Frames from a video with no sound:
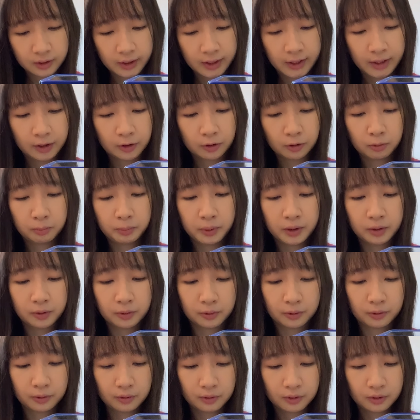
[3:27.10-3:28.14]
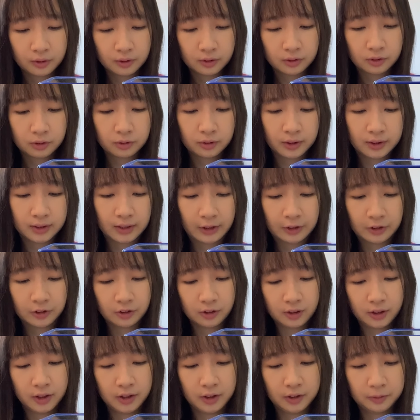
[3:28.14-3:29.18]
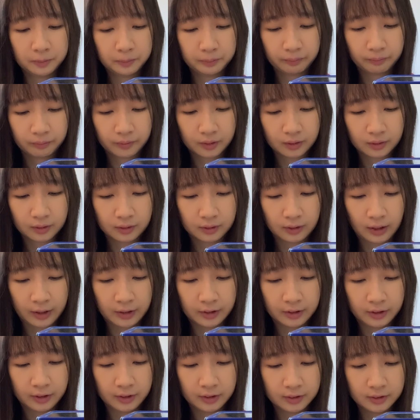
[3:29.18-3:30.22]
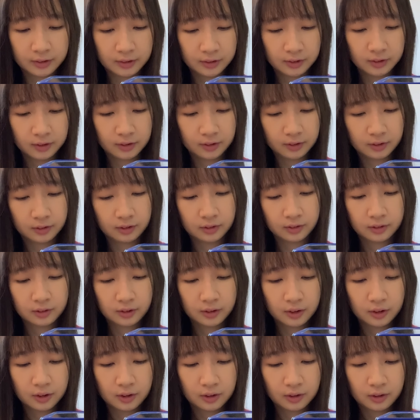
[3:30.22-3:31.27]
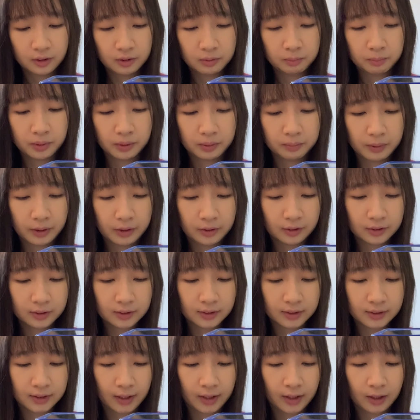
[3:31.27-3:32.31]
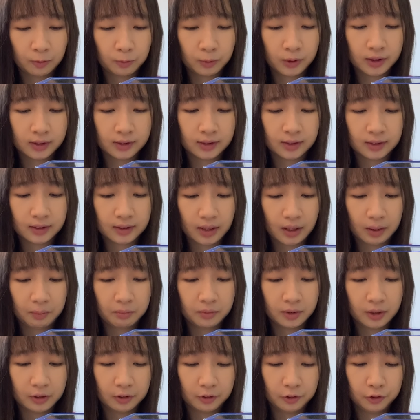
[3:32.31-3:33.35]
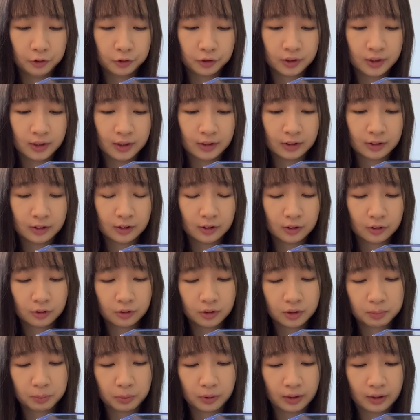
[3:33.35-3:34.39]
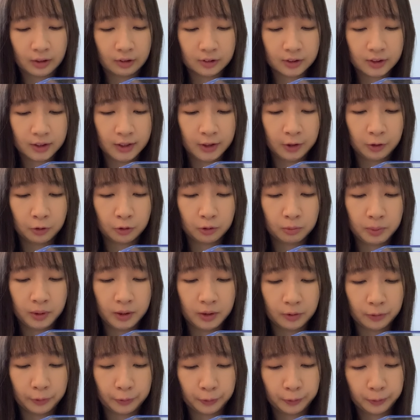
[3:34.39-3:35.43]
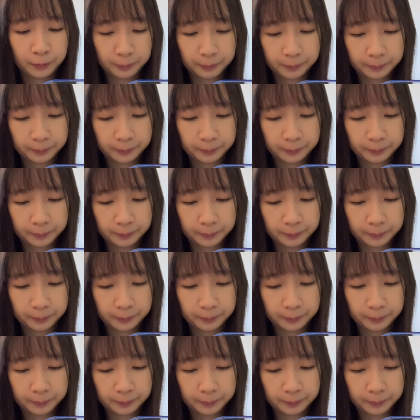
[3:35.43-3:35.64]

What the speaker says: hitobito, so it's actually like this, but because the second word is the same, they'll use this, so it's pronounced hitobito.